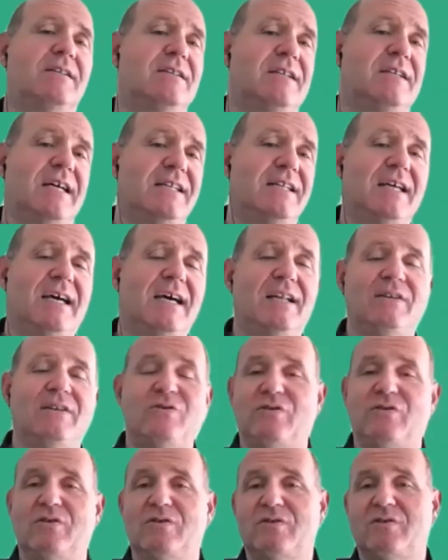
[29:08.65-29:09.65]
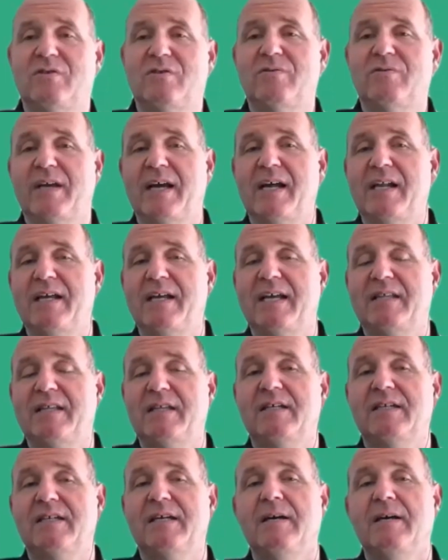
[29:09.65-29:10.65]
That is just the reality. I
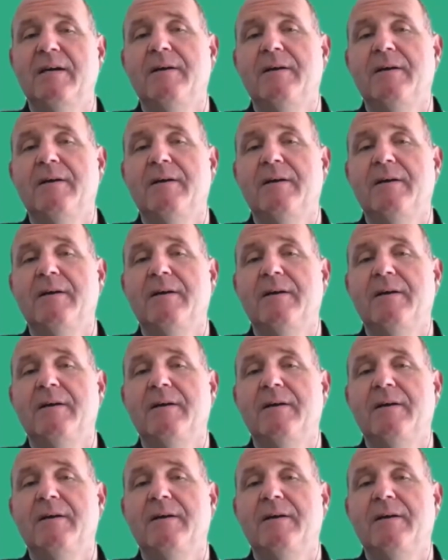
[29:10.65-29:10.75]
think